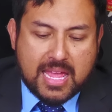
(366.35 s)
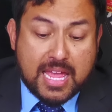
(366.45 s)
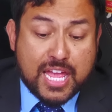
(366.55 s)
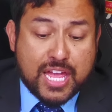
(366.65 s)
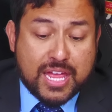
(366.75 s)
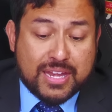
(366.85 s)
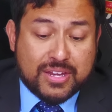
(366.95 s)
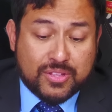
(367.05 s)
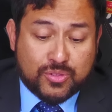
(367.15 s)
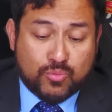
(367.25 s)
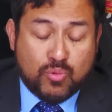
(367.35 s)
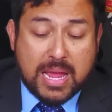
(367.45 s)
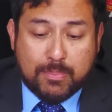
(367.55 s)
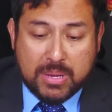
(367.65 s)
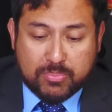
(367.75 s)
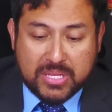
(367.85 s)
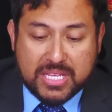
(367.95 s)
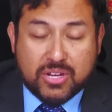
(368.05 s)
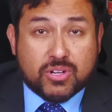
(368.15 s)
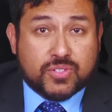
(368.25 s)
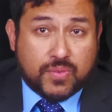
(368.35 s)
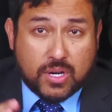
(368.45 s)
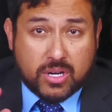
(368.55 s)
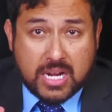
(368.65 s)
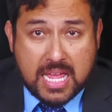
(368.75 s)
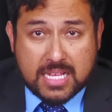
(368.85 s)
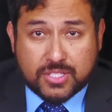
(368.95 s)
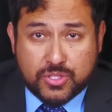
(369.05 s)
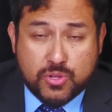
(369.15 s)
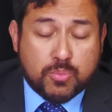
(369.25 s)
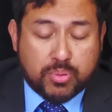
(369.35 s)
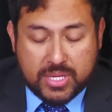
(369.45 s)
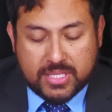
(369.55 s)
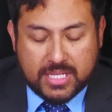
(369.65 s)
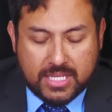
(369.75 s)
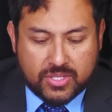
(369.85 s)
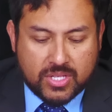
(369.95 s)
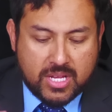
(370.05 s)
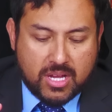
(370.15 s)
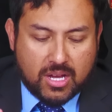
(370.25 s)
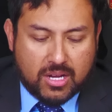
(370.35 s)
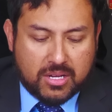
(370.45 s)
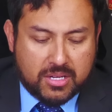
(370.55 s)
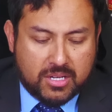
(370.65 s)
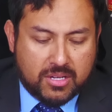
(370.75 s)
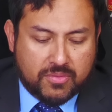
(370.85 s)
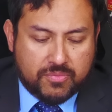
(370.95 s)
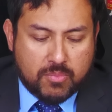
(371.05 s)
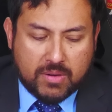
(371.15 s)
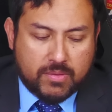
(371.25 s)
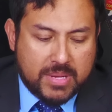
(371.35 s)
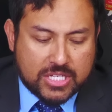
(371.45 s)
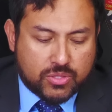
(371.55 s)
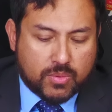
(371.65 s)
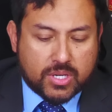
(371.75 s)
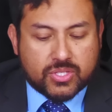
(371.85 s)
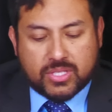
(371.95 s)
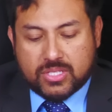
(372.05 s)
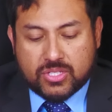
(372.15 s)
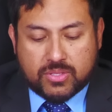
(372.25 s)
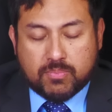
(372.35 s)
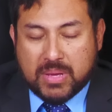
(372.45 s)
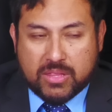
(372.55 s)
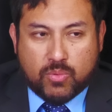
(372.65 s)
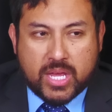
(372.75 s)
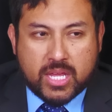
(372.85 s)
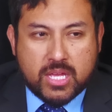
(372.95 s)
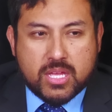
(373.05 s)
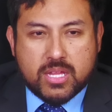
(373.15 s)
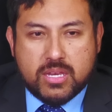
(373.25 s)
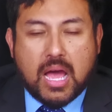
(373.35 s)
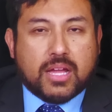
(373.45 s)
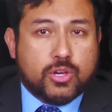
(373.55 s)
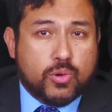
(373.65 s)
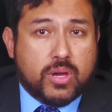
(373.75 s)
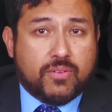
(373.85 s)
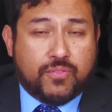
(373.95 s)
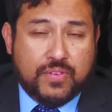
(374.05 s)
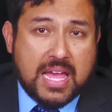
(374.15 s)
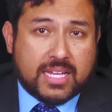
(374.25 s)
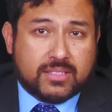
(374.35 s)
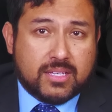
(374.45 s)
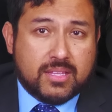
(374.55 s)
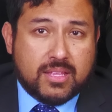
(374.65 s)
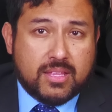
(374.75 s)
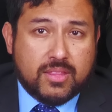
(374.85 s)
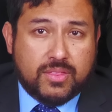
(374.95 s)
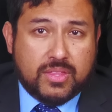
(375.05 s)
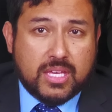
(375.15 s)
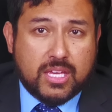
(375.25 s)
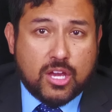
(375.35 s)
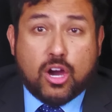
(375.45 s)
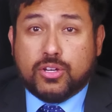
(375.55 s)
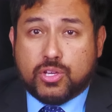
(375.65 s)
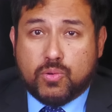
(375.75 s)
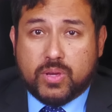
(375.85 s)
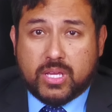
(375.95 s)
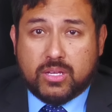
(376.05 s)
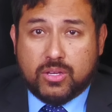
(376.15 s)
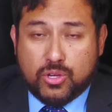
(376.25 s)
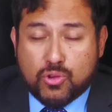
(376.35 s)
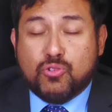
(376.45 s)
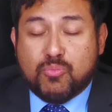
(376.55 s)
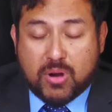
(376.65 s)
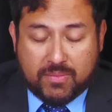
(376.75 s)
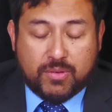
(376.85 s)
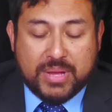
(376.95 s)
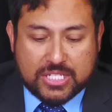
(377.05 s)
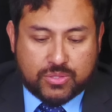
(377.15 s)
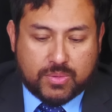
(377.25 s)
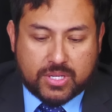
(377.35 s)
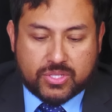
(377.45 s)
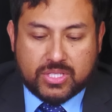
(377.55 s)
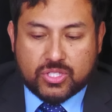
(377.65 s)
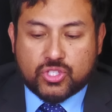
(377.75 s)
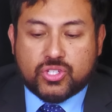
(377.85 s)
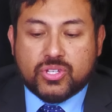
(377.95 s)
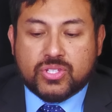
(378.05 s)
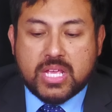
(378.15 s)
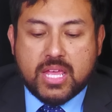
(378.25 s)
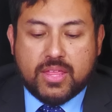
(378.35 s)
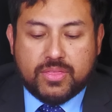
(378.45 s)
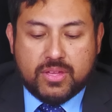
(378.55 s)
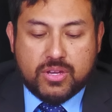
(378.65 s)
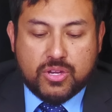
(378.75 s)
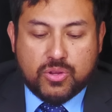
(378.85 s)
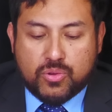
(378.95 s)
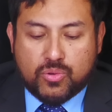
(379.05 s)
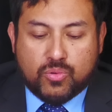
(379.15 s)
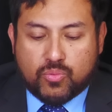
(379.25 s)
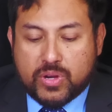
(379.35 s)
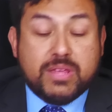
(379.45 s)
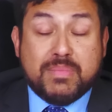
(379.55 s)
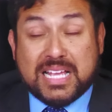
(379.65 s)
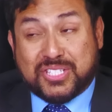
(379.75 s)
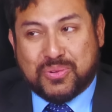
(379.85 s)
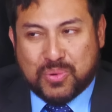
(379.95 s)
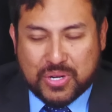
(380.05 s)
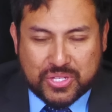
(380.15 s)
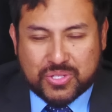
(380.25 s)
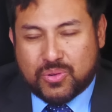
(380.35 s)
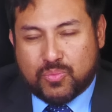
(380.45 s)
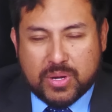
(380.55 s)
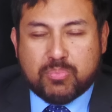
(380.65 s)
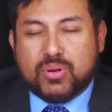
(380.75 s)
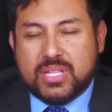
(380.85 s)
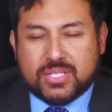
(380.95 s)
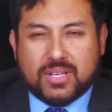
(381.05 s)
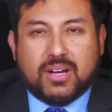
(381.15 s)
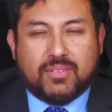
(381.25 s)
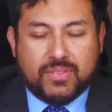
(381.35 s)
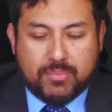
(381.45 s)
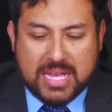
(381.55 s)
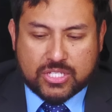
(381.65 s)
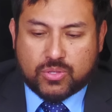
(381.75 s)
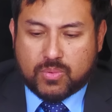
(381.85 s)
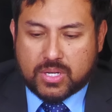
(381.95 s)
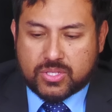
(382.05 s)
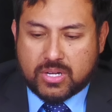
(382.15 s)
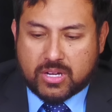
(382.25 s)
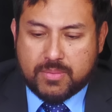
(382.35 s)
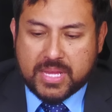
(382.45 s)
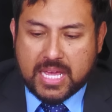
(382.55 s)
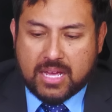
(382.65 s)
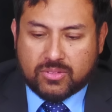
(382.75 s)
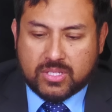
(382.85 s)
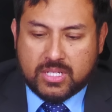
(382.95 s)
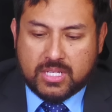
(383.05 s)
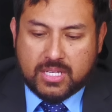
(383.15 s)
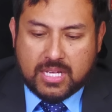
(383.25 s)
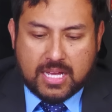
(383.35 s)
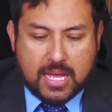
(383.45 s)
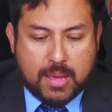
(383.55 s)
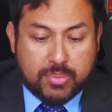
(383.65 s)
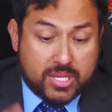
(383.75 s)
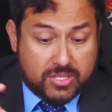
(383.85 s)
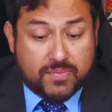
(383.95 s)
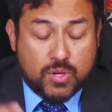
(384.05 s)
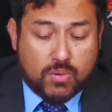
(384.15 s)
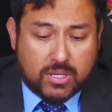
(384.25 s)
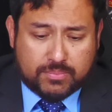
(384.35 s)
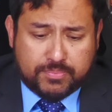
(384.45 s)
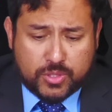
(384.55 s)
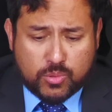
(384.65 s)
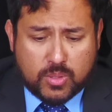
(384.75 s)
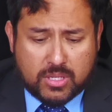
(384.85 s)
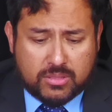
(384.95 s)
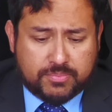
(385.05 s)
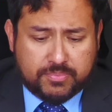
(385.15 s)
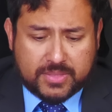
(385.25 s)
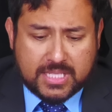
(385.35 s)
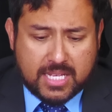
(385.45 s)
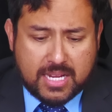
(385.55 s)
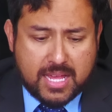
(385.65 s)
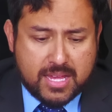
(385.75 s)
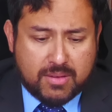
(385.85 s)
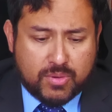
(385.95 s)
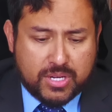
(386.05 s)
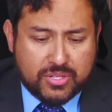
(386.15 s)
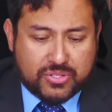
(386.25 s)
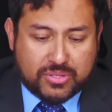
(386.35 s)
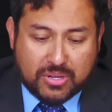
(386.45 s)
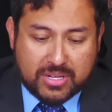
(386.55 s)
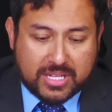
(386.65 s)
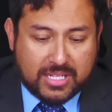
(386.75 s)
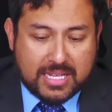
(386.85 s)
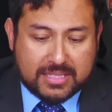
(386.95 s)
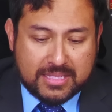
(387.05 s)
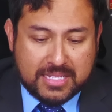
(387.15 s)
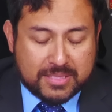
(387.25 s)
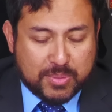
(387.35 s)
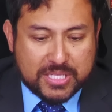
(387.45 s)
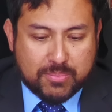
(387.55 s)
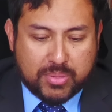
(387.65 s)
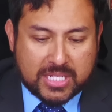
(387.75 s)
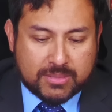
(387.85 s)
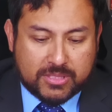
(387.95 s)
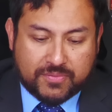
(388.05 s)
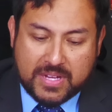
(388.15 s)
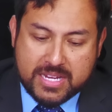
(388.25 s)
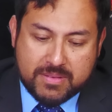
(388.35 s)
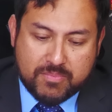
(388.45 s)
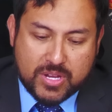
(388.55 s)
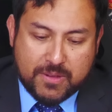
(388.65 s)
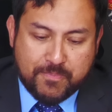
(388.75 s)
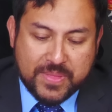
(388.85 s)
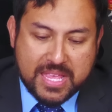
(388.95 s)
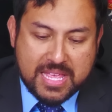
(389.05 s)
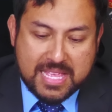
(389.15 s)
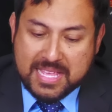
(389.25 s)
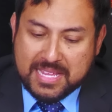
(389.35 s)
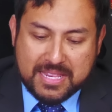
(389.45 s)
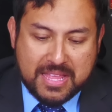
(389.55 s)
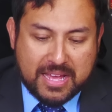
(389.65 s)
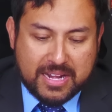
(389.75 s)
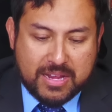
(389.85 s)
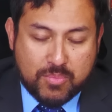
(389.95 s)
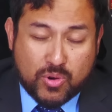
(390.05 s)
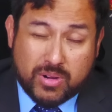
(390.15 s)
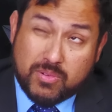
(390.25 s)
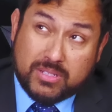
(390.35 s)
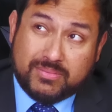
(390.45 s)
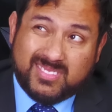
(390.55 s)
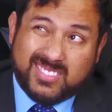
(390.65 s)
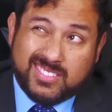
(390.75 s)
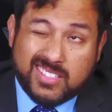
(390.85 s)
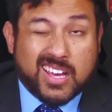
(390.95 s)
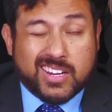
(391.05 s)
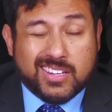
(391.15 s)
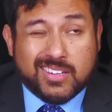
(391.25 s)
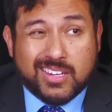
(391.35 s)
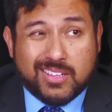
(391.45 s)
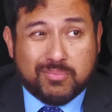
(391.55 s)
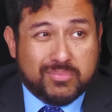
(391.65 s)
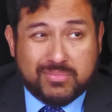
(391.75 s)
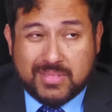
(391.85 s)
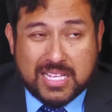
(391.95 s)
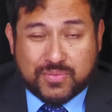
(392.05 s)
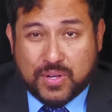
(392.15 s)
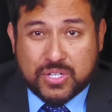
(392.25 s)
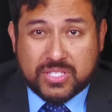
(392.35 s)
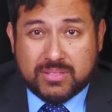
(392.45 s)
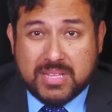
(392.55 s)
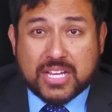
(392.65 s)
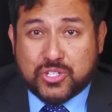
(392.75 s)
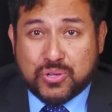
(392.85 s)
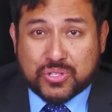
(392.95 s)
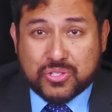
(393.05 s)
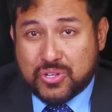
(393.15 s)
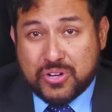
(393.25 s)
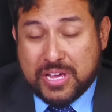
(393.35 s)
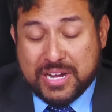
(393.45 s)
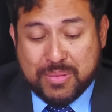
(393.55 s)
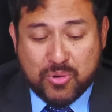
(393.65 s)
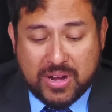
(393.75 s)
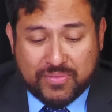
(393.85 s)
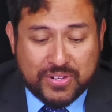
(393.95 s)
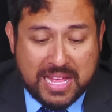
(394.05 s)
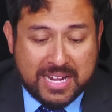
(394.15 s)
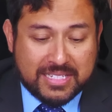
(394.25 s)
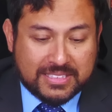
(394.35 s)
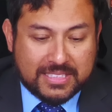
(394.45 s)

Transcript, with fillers: And to wrap up the year as far as new printings of Marvel Masterworks, this is, by the way, not going to affect the ongoing new Marvel Masterworks. This is just the new remasterworks or reprints of the Masterworks that are coming out. Uh, because of you all. You all said, hey, I wanted to start collecting these, but it's impossible to find them. Well, not anymore. Well, not as far as next year is concerned, not anymore after that.